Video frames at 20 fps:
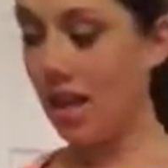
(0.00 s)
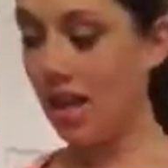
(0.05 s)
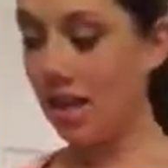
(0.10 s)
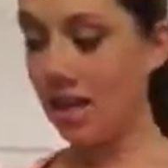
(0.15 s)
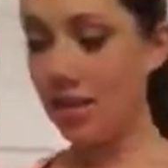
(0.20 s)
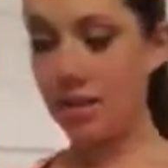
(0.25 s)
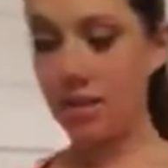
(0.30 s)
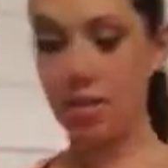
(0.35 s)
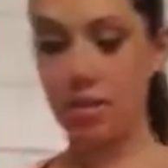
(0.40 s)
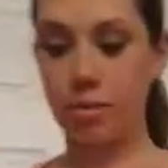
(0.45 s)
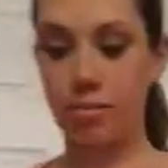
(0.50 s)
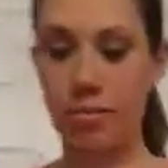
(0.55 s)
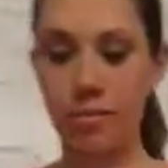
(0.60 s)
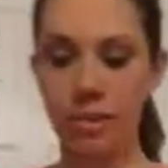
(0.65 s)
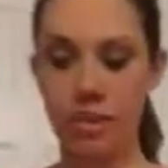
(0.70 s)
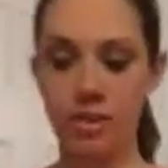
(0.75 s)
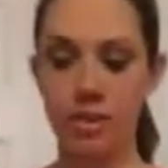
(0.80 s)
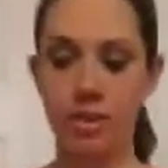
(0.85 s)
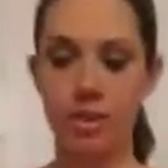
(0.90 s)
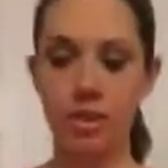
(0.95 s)
And so I'm
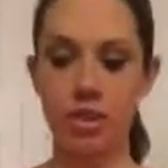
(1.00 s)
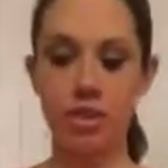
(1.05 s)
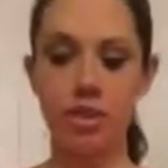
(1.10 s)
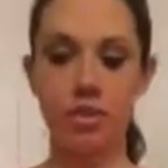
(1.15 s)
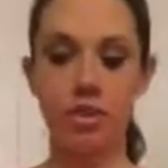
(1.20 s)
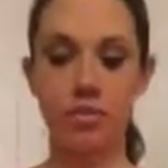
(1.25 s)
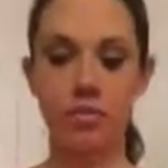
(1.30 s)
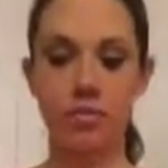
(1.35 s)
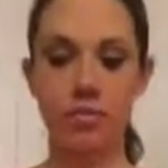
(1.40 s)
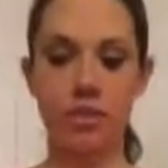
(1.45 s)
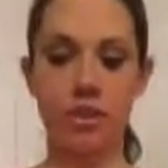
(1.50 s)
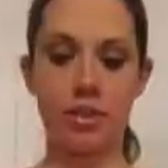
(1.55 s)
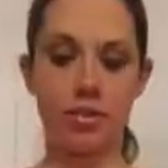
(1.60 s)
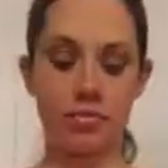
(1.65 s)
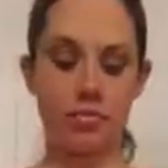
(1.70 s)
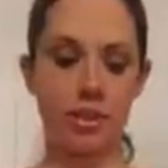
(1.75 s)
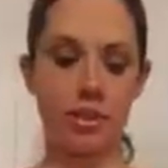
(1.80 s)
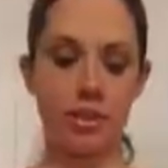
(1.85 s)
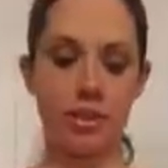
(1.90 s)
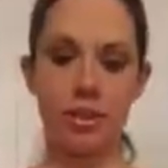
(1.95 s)
going to teach you some
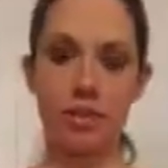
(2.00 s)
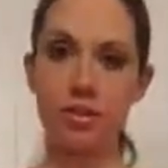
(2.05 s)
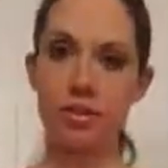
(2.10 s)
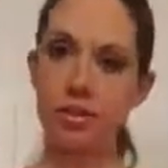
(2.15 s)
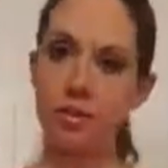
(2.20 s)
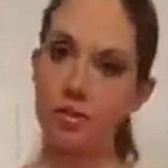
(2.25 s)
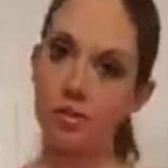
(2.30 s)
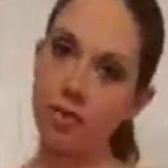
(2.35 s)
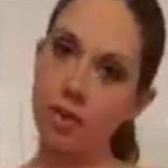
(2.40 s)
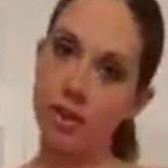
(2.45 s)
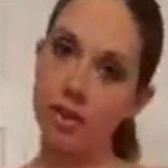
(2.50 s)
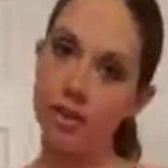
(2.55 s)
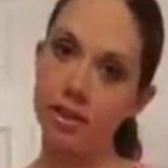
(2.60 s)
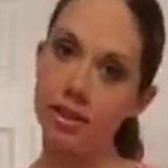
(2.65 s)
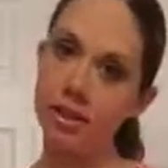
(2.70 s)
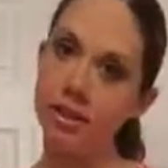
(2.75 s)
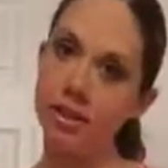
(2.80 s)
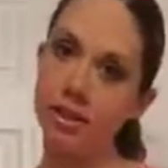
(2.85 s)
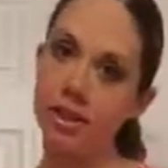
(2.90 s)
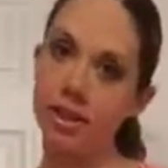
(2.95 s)
basic little
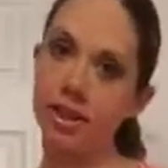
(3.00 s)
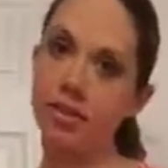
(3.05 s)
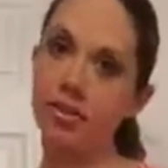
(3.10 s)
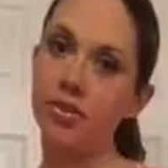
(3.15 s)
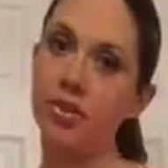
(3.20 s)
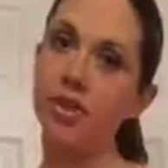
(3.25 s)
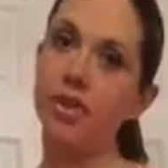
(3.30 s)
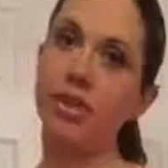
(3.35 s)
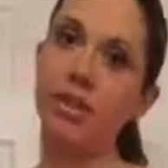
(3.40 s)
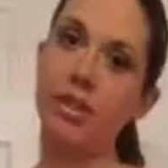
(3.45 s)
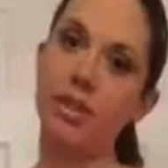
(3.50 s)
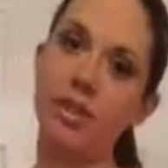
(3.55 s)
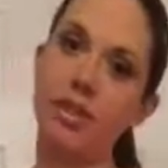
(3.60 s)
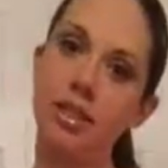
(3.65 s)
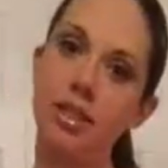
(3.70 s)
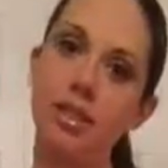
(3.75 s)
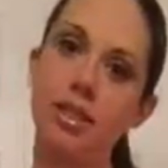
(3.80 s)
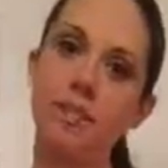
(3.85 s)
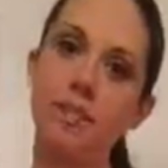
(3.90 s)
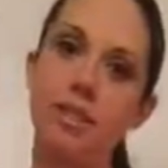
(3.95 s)
fondant decorating
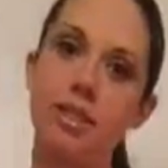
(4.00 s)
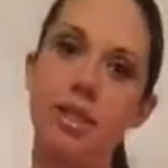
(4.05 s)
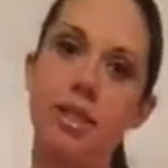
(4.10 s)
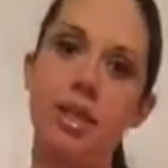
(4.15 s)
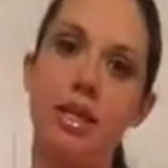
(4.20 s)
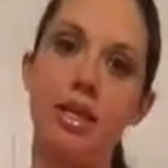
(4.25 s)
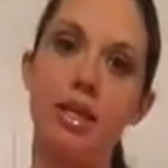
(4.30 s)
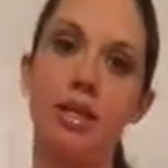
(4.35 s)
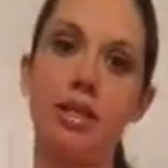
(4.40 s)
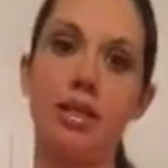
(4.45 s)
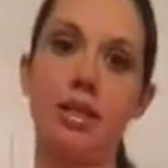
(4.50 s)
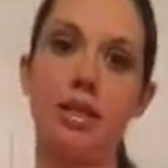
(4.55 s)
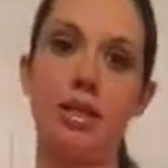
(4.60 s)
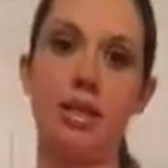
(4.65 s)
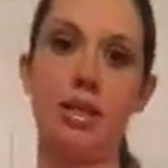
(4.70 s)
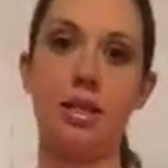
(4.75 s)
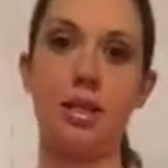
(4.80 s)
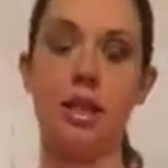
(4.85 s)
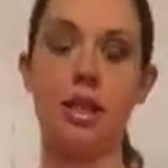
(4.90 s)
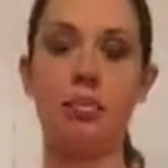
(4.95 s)
tips, and
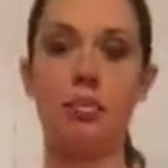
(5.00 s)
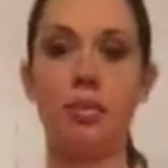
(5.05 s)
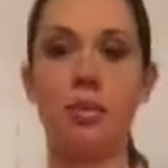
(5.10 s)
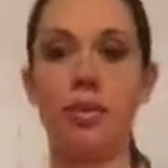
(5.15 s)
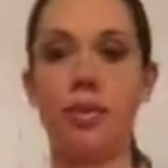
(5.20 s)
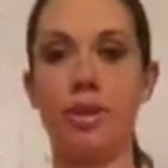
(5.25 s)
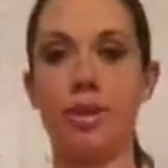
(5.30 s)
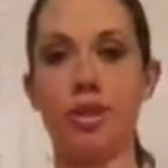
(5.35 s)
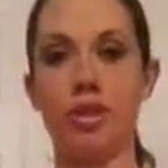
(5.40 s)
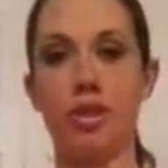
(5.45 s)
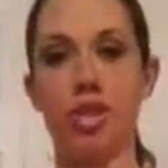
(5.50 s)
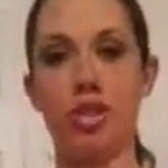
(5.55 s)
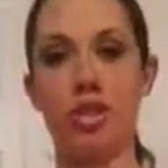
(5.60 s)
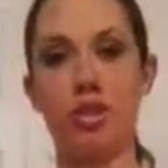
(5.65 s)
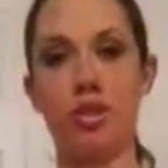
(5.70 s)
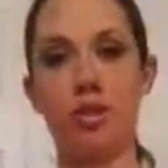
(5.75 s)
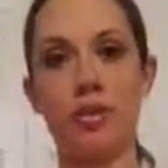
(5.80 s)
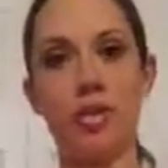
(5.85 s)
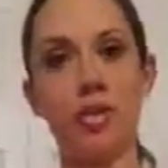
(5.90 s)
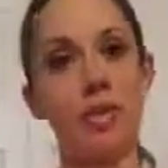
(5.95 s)
then I'm going to show
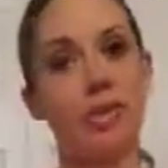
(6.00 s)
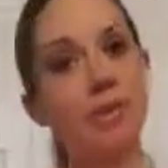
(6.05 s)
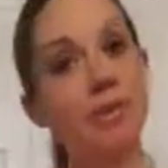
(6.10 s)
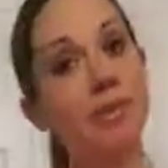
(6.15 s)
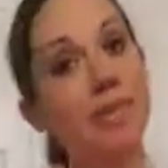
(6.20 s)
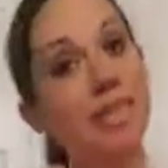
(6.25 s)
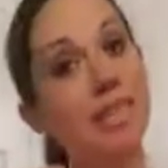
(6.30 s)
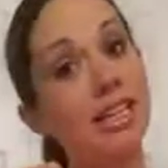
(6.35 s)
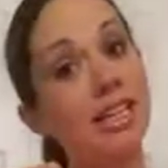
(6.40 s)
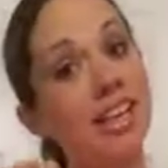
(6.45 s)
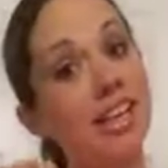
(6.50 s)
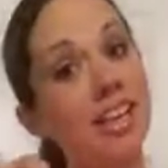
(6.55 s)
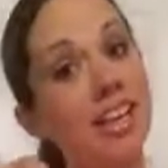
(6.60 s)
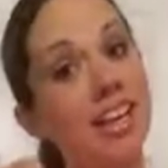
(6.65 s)
you how to make a